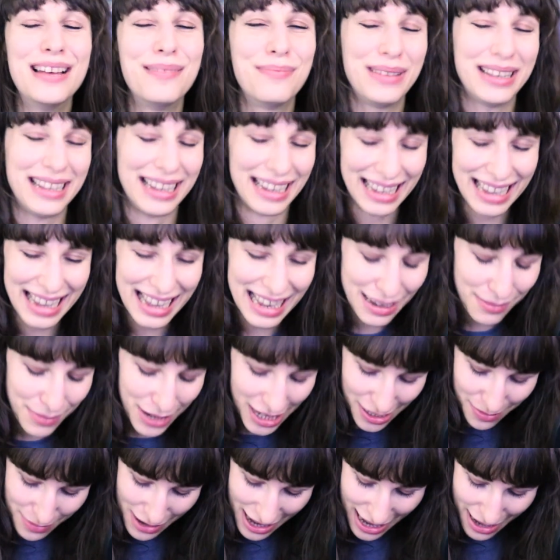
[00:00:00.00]
But yeah, Katie
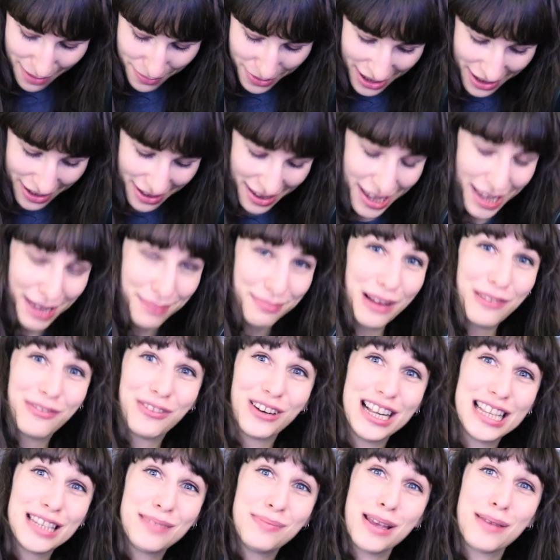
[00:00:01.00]
makes me happy. My
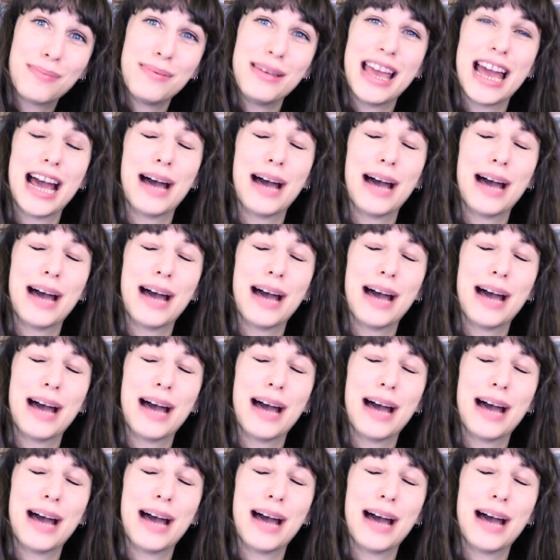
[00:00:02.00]
friends make me